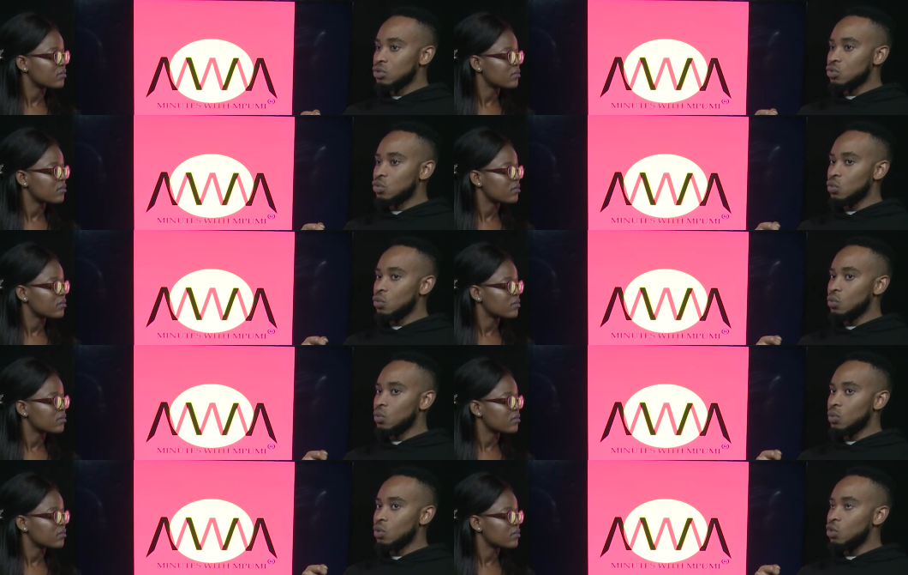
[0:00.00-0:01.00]
Speaker 1: to
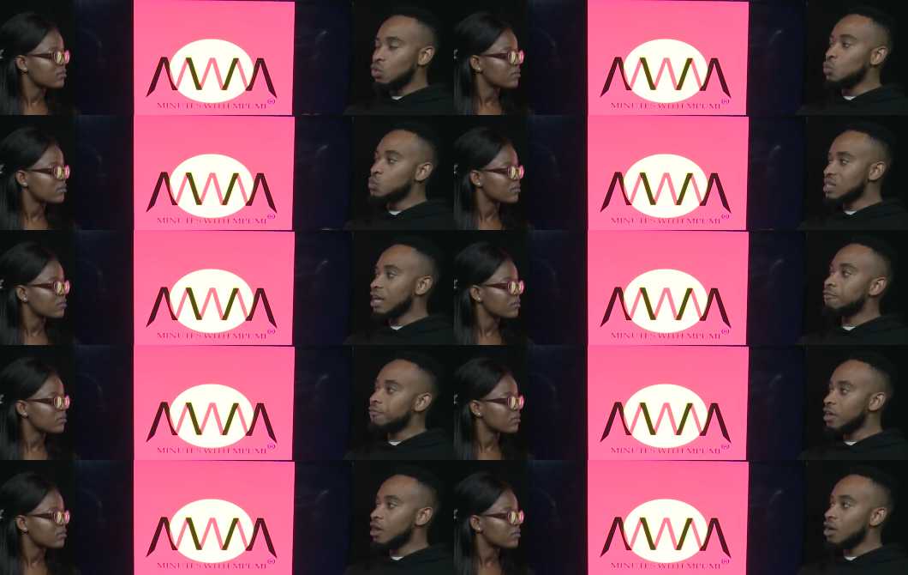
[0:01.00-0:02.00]
lose that
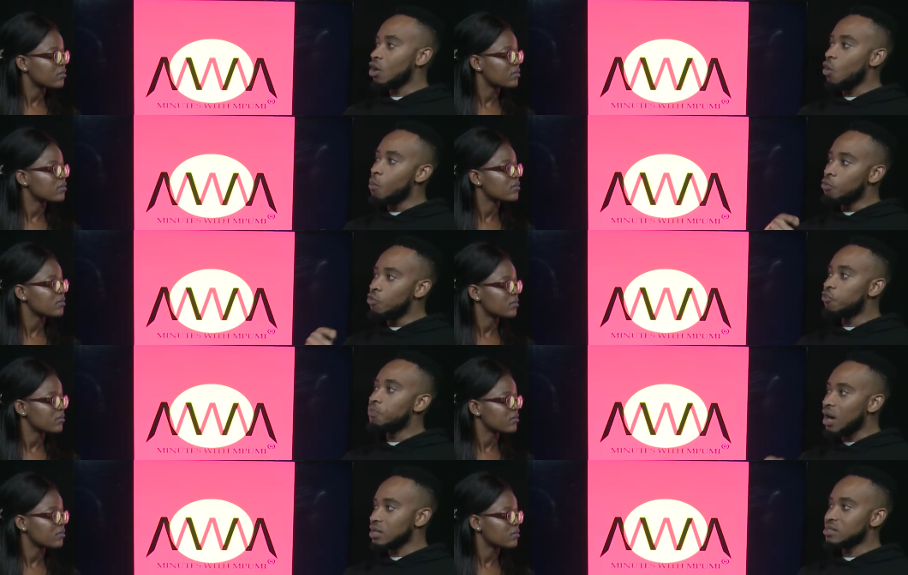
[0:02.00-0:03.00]
fear or move
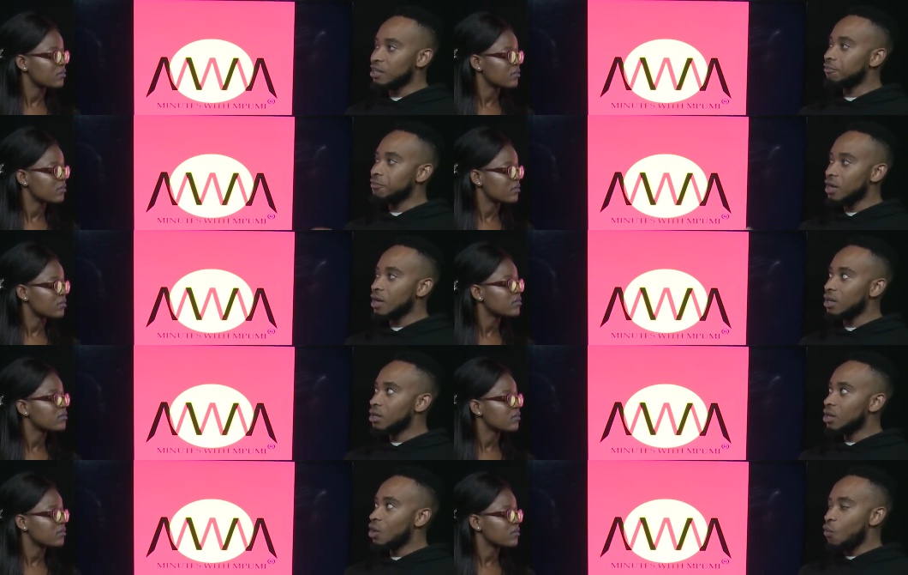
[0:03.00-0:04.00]
past that fear,
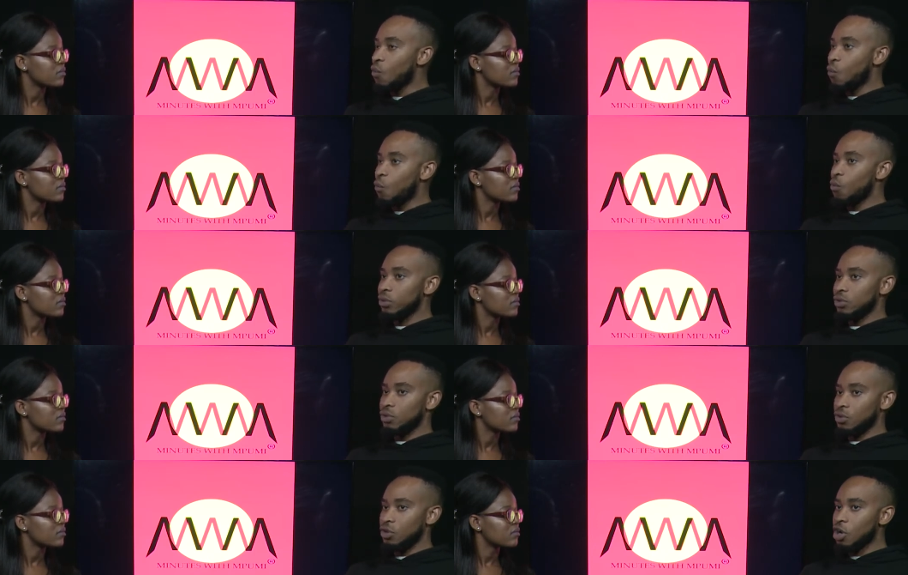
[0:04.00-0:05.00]
you know,
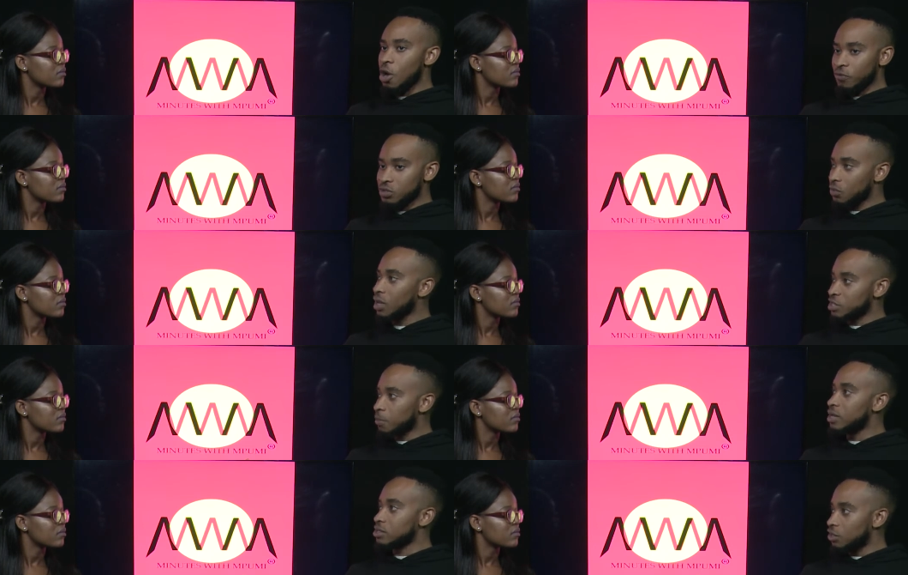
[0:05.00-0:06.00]
your comfort zone
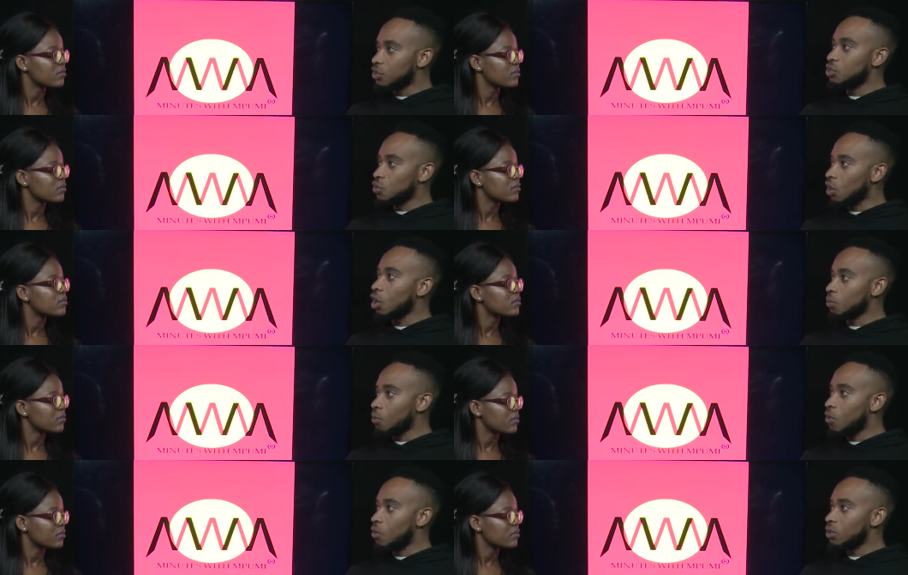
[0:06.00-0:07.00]
expands and you can do a lot
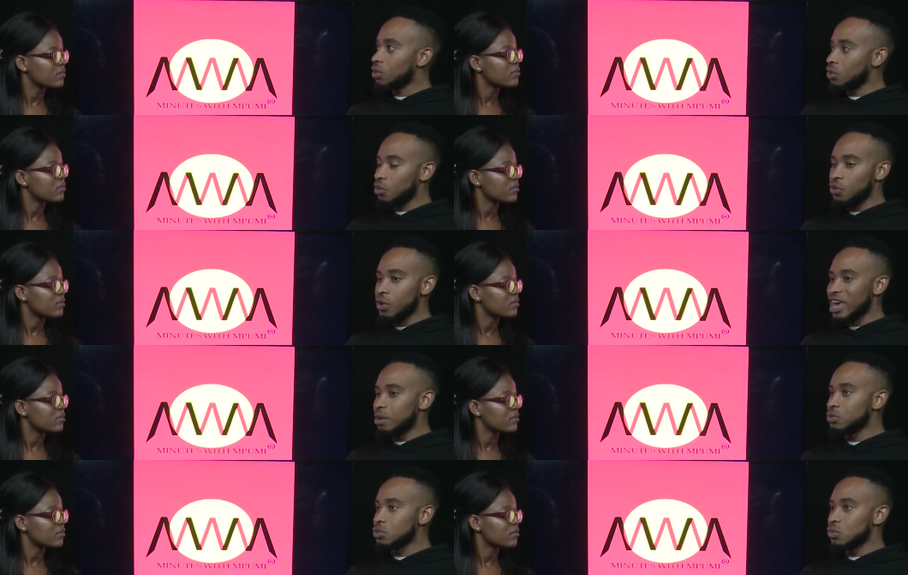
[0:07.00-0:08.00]
more. You know, you're able
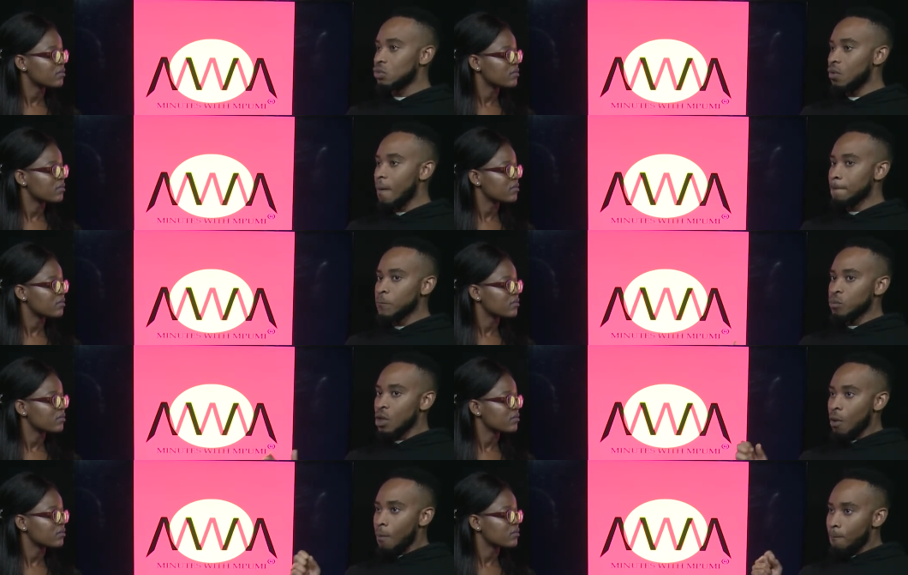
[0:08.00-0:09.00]
to
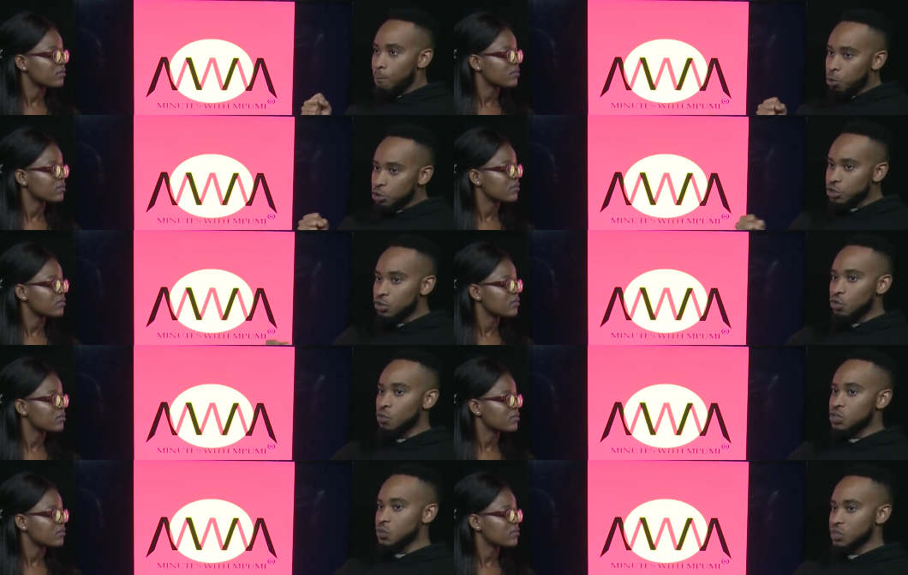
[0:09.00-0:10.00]
push through
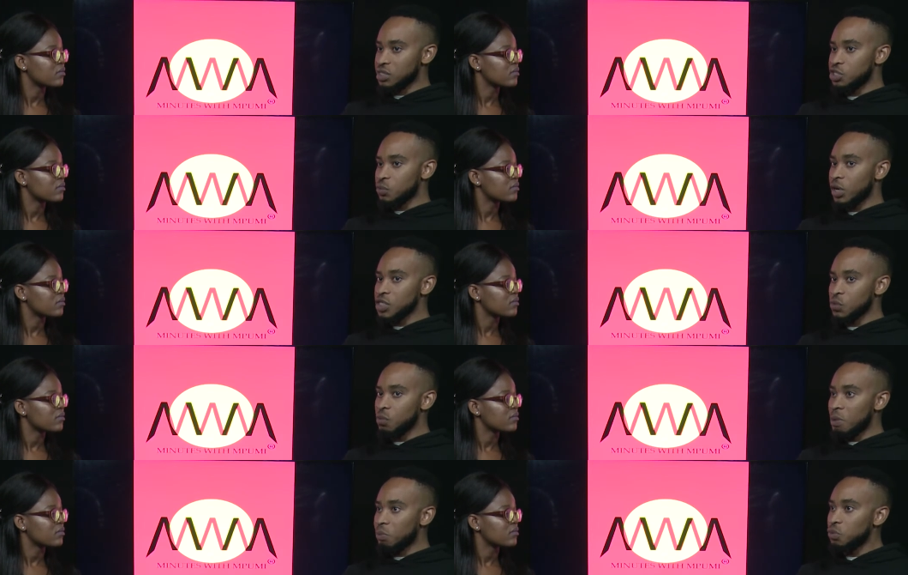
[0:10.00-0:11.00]
into a situation where
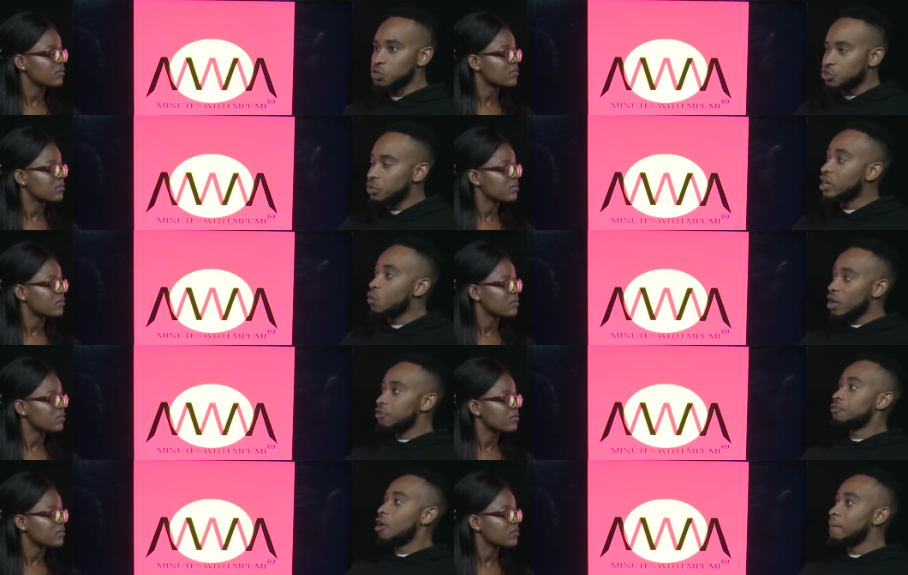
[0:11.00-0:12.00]
people will shrink away
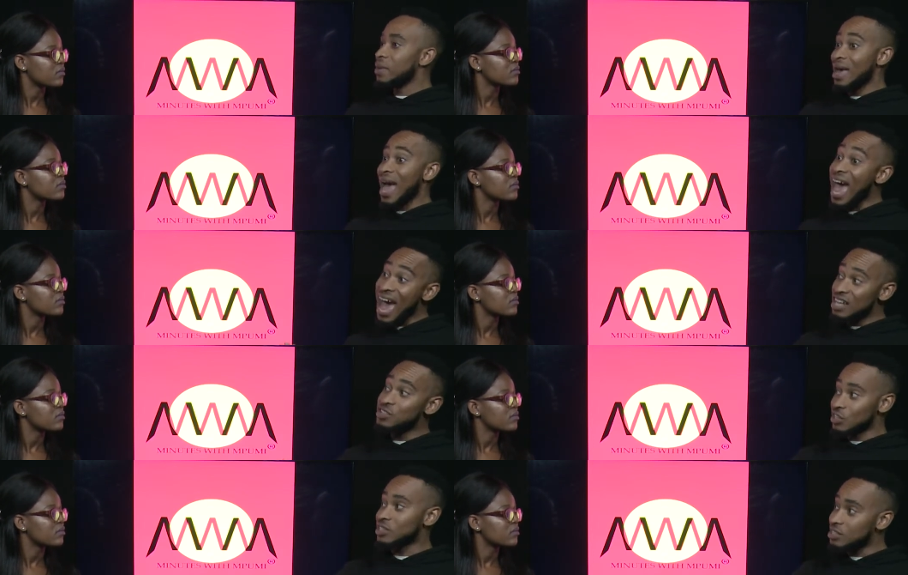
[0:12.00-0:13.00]
from mm-hmm. and
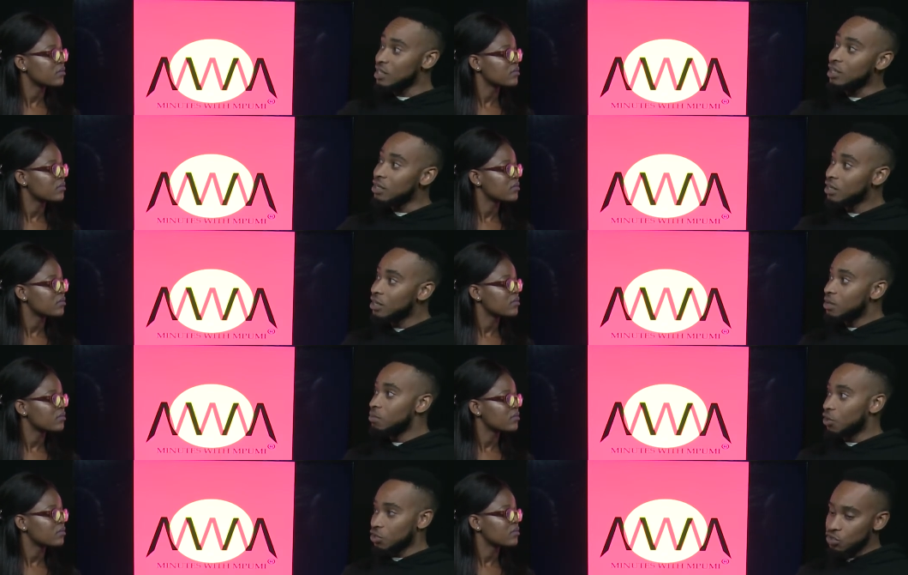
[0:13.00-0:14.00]
succeed
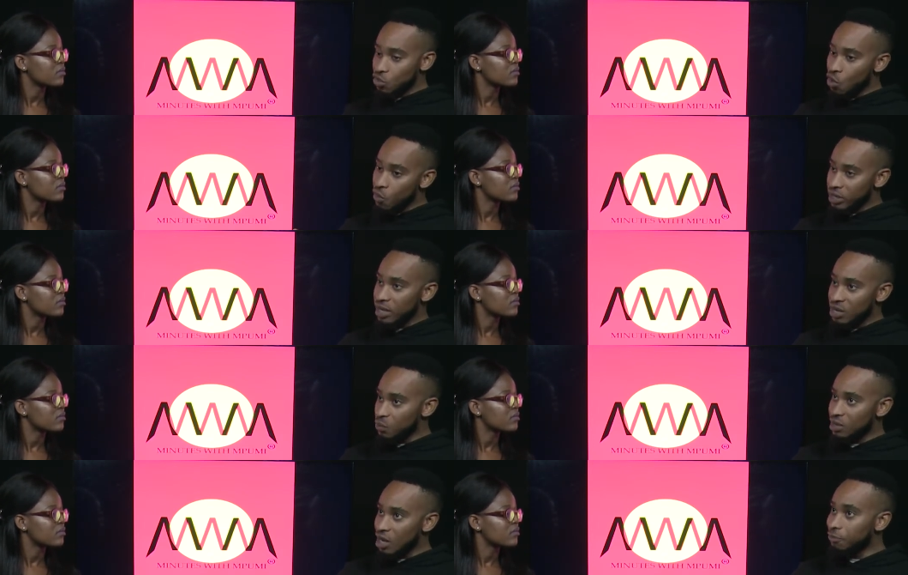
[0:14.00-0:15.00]
because you're going in without